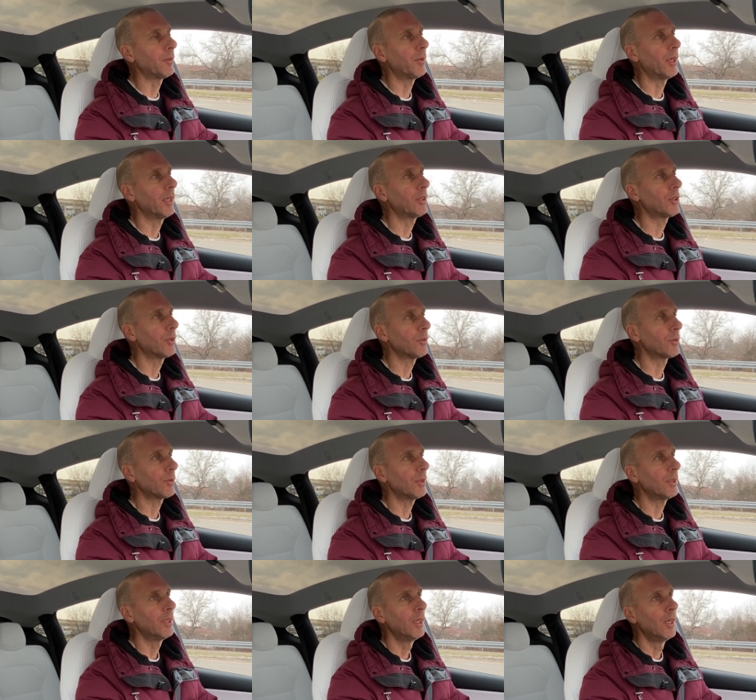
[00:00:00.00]
why I chose
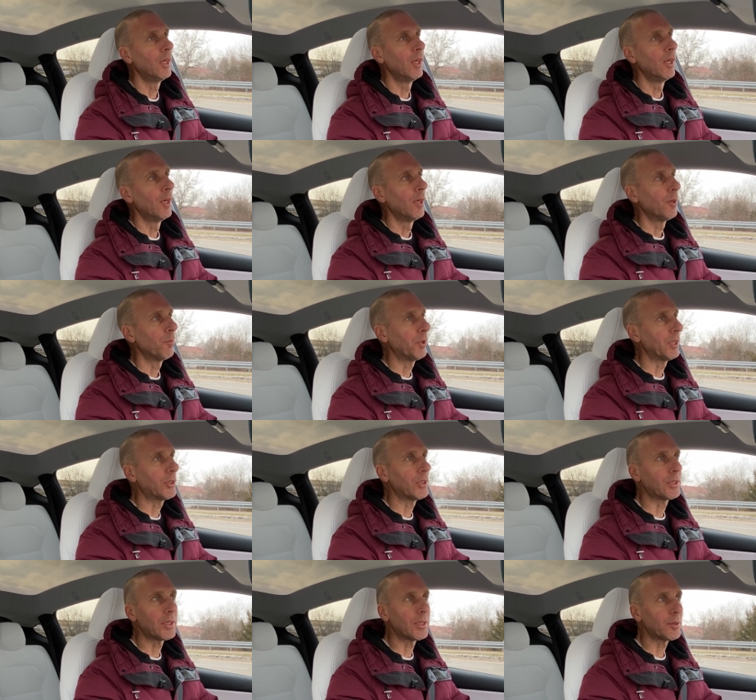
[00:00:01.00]
one, but it
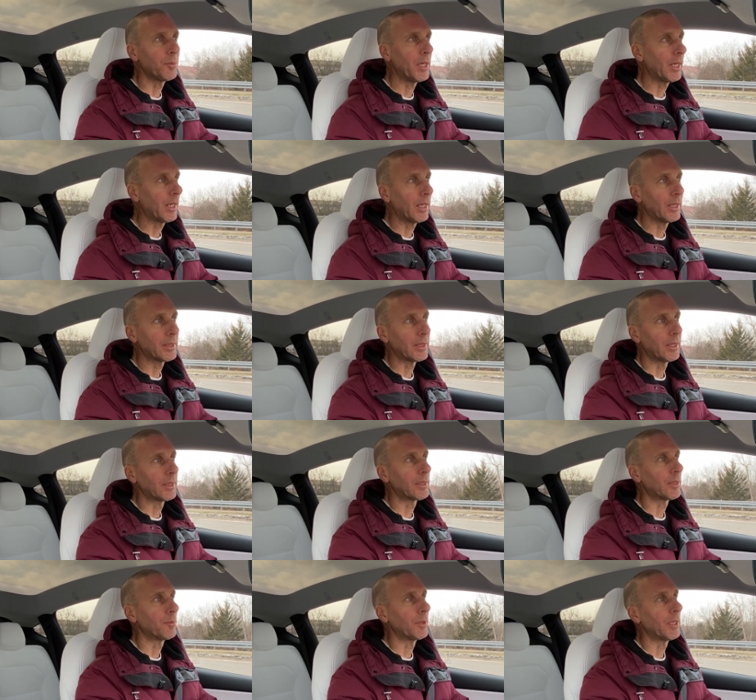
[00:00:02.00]
just doesn't make any
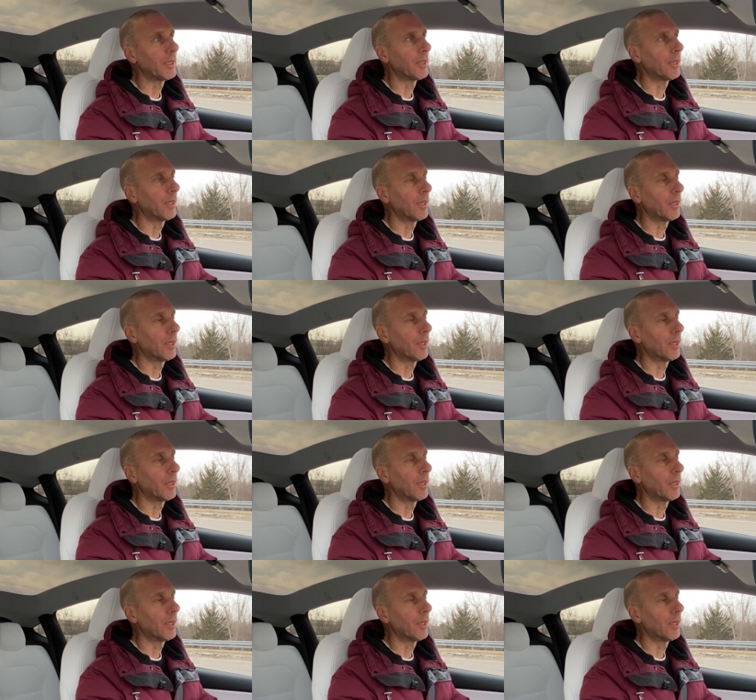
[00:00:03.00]
sense to me.